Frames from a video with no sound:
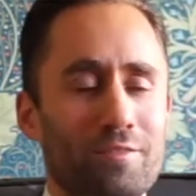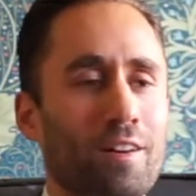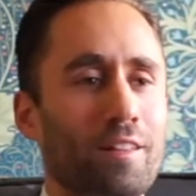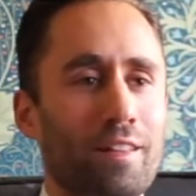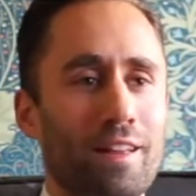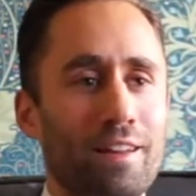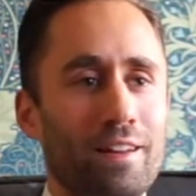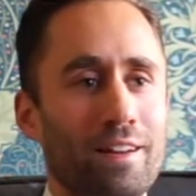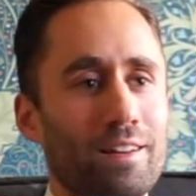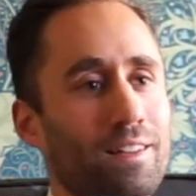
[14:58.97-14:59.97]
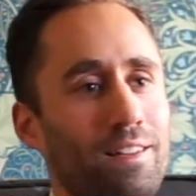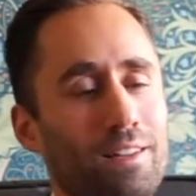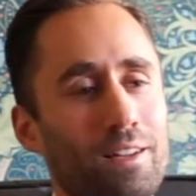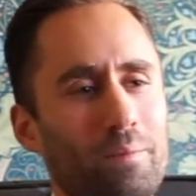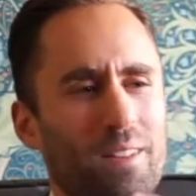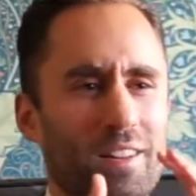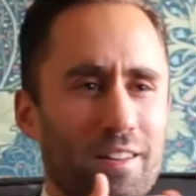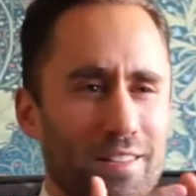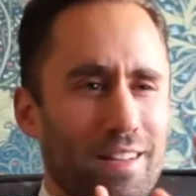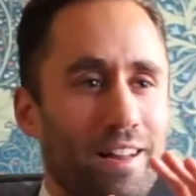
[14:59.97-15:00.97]
rather than a
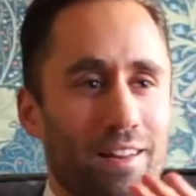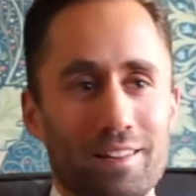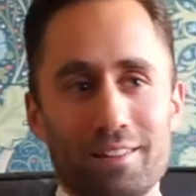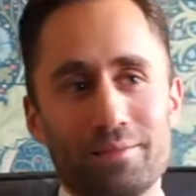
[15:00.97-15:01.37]
misunderstanding.